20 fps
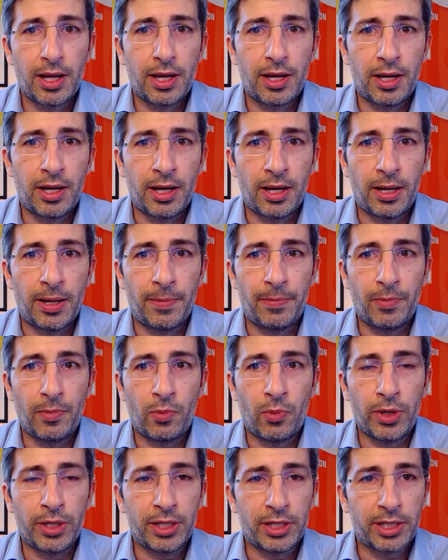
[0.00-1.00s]

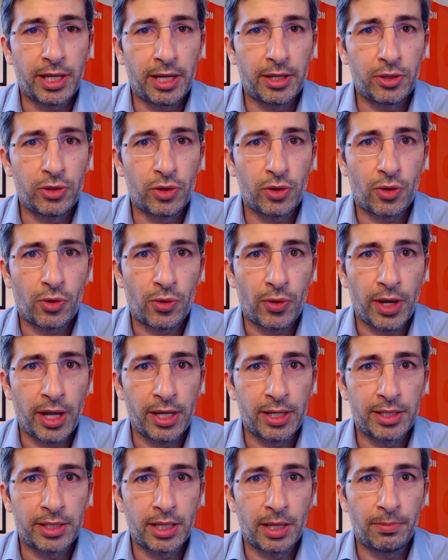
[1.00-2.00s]
We decided to
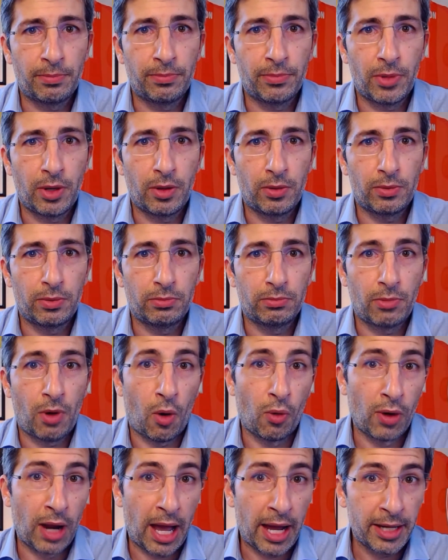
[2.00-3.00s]
create some
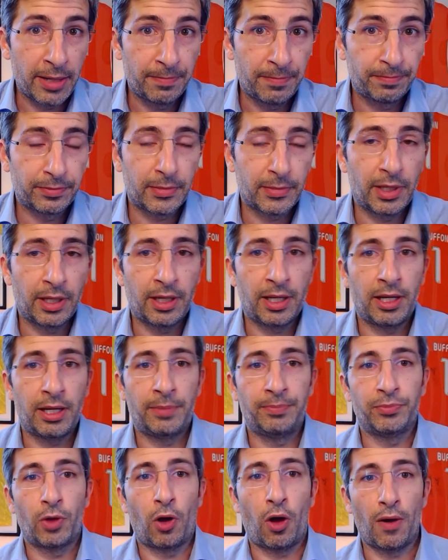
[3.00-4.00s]
online
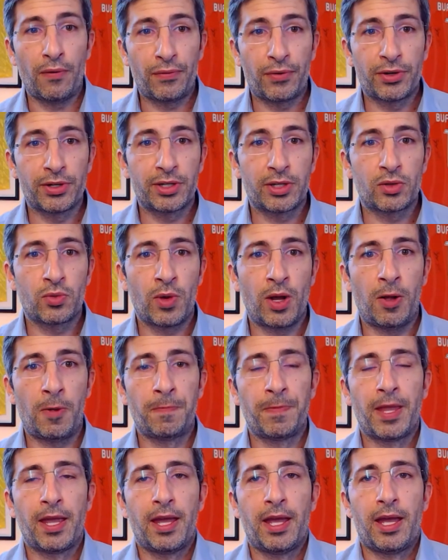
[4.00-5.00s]
offers as
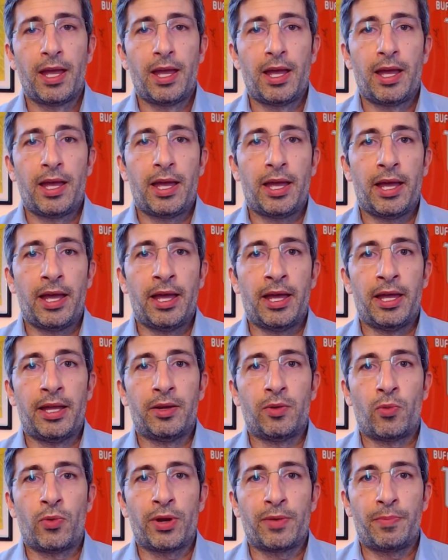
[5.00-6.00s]
well.
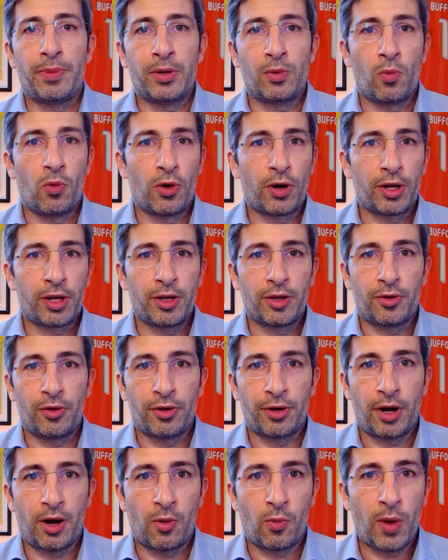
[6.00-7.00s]
And we've been working
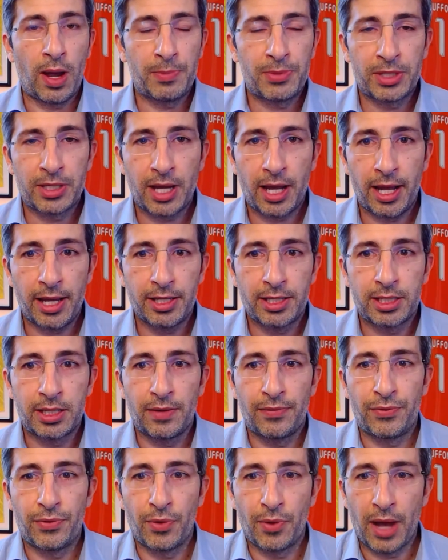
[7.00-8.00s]
on our websites.
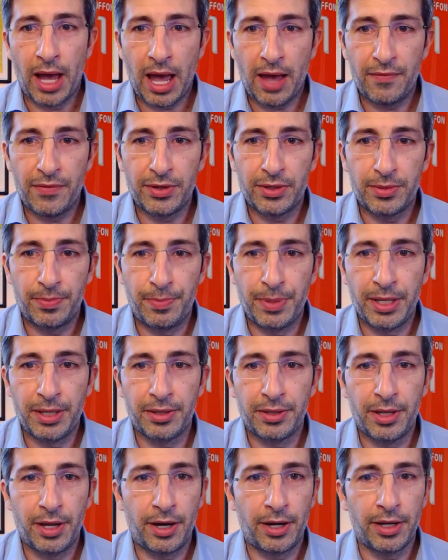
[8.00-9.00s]
If you haven't been
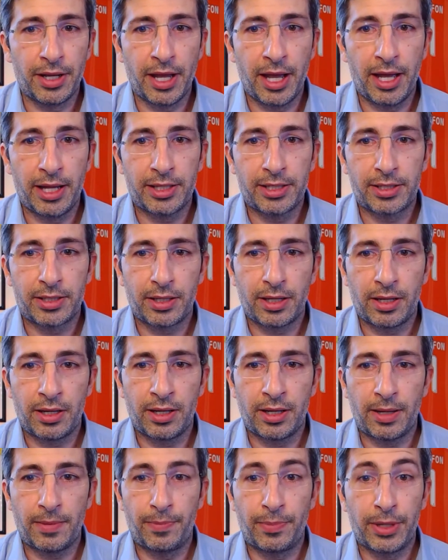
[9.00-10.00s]
there yet,
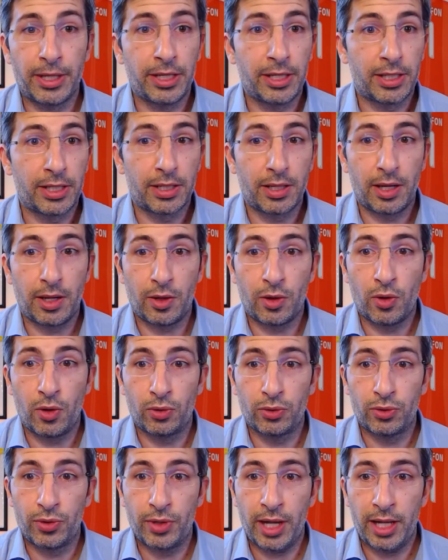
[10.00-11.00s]
please
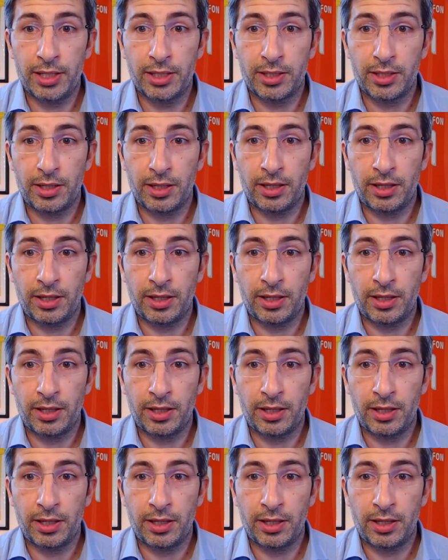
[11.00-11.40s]
go to that.